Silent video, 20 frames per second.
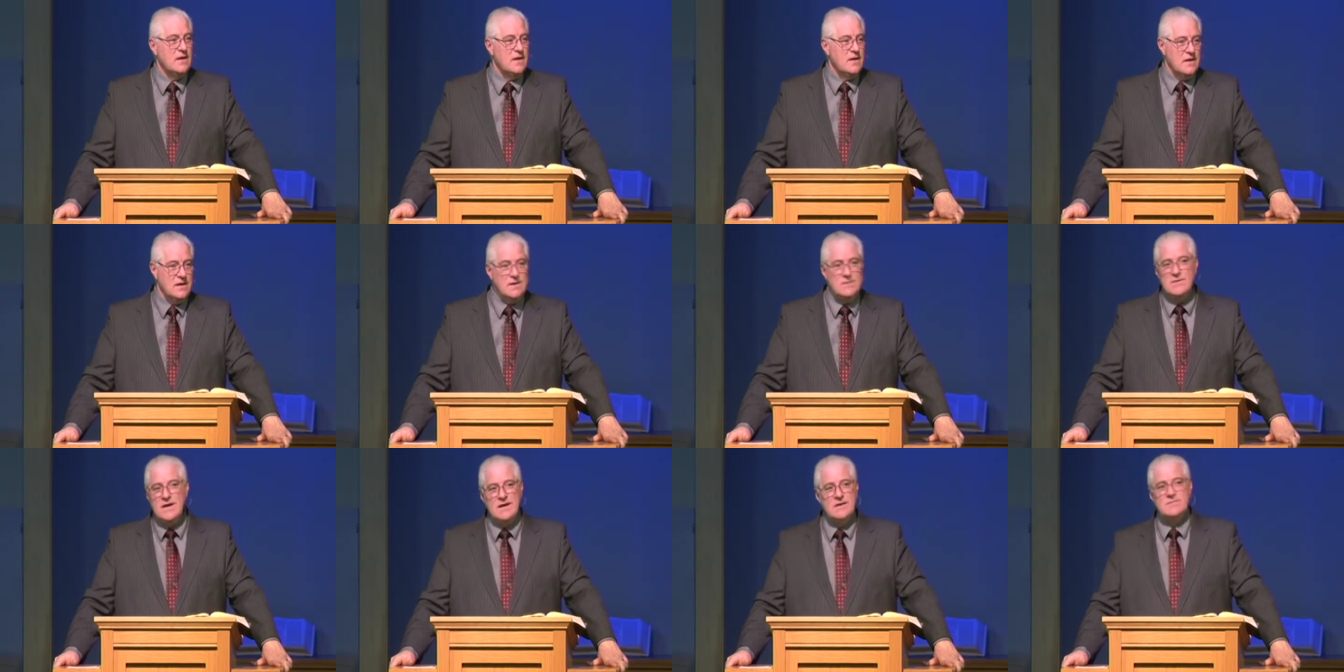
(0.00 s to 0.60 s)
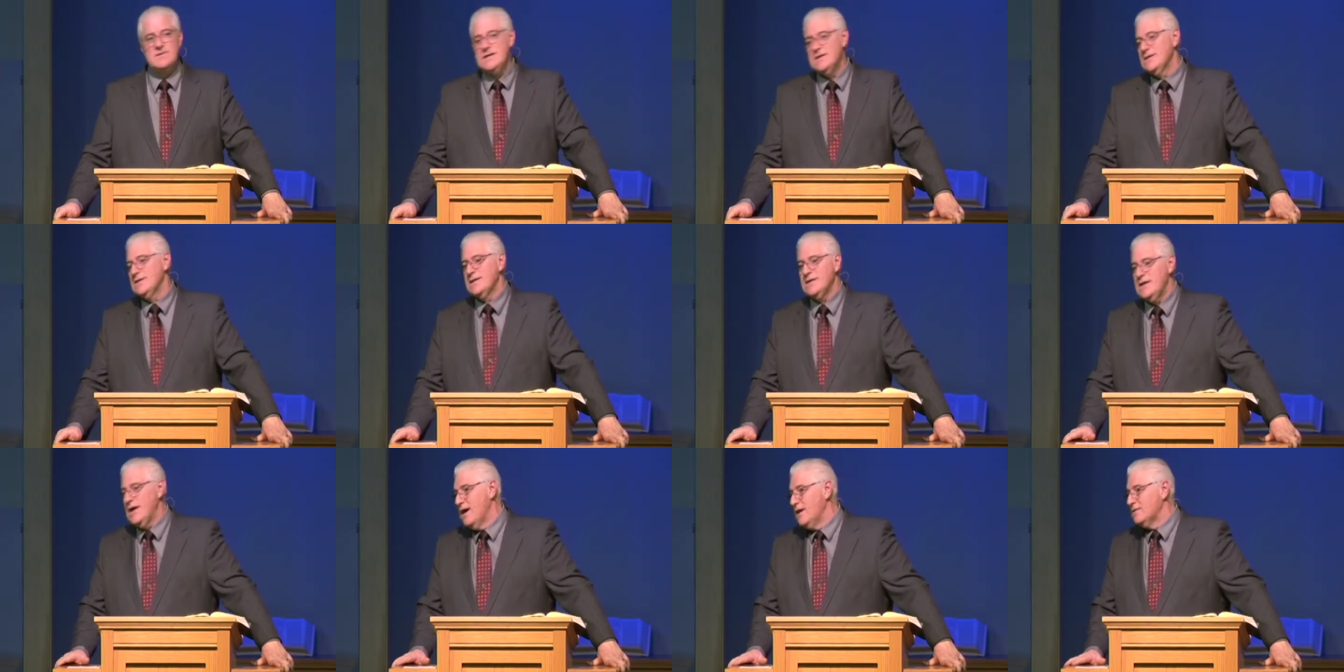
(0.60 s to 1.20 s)
It may be the
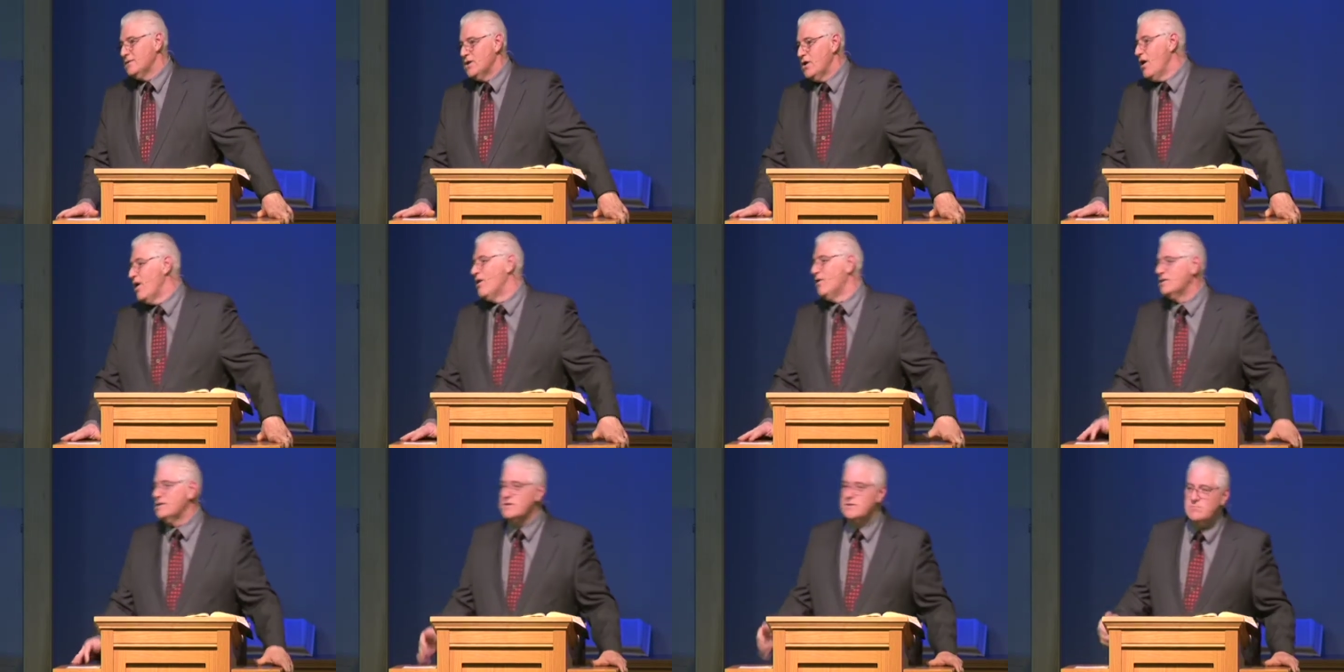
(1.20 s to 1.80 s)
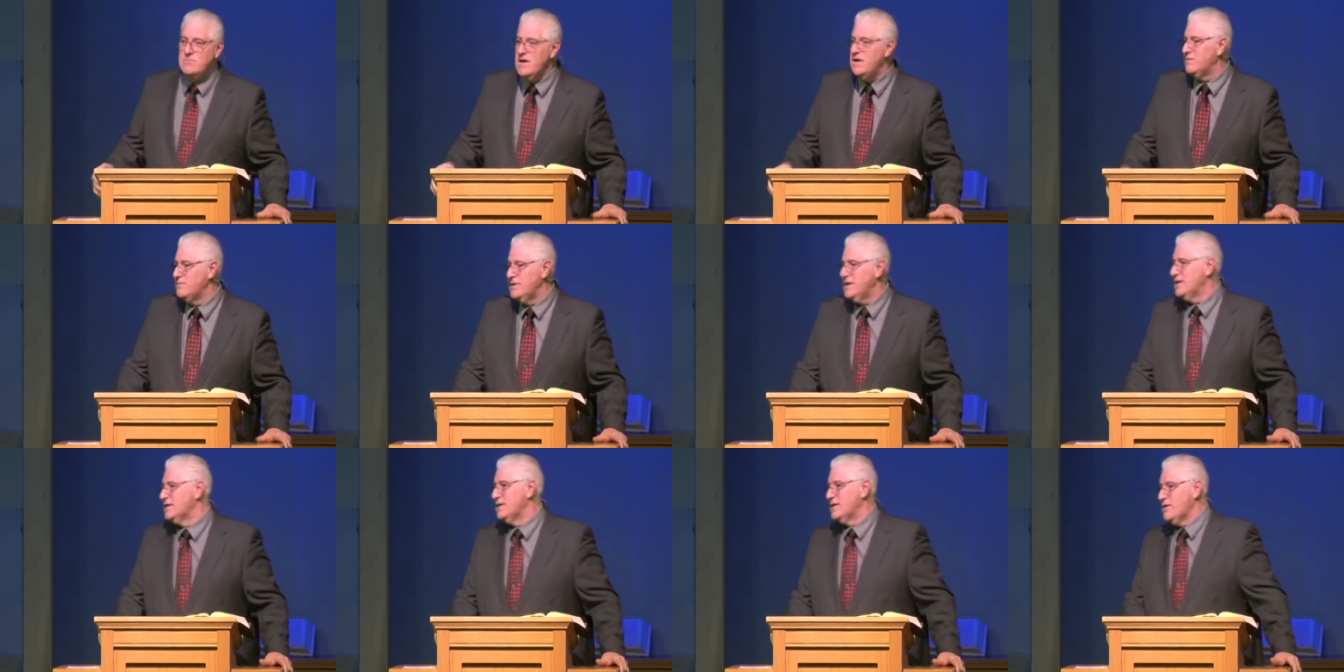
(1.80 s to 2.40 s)
devil. Oh, it may
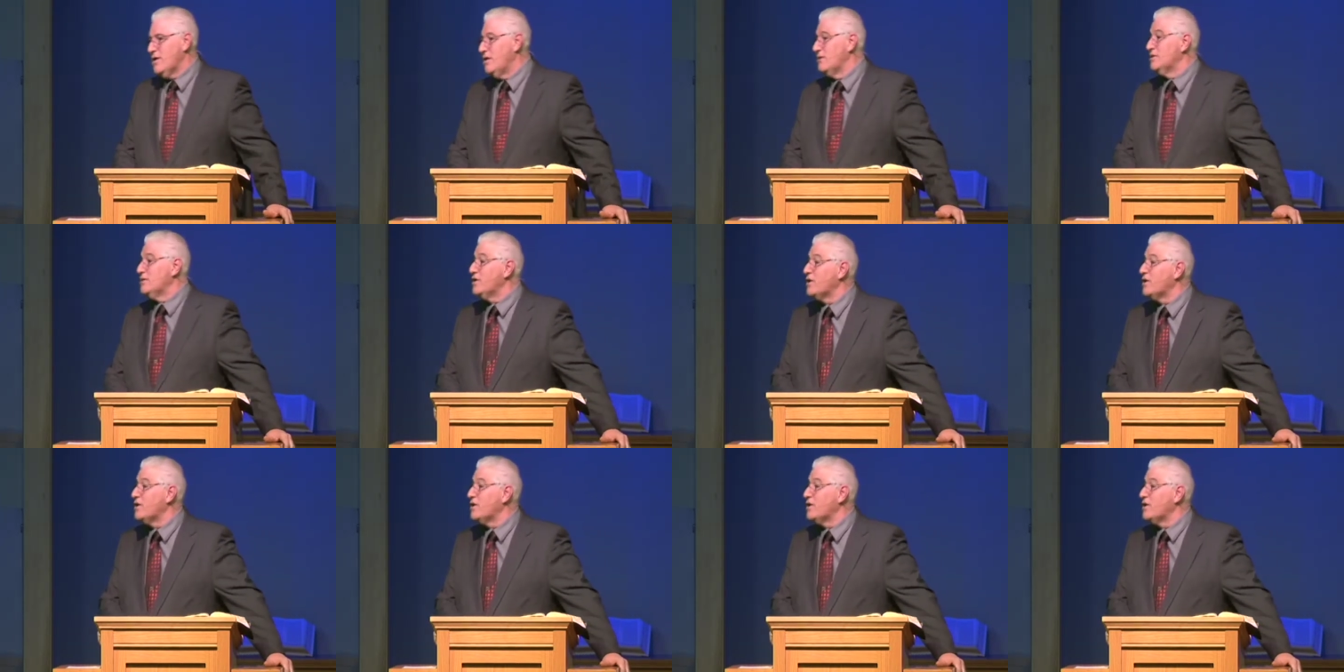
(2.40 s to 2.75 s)
be the Lord.